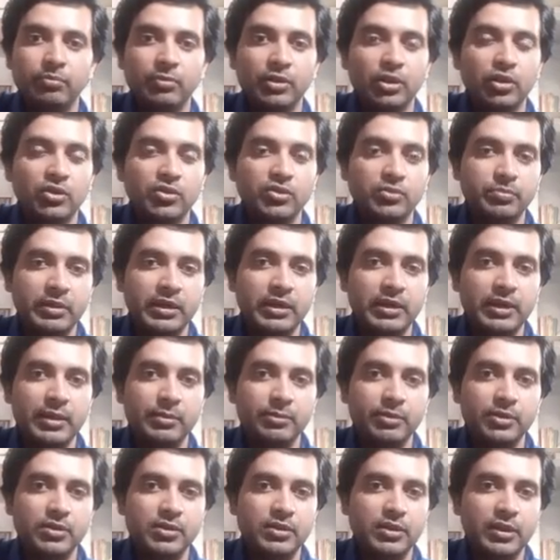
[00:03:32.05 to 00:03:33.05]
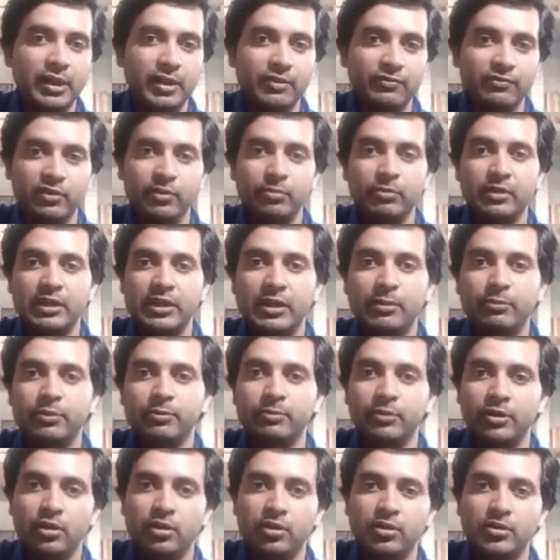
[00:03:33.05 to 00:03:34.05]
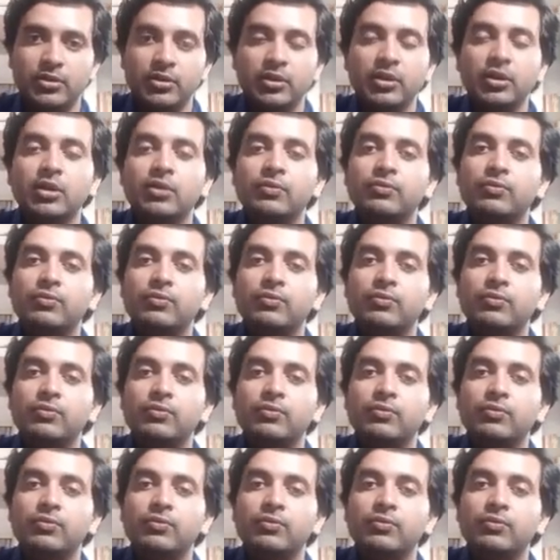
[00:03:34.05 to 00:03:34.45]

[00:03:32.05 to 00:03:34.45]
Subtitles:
because male gamete and female gamete belong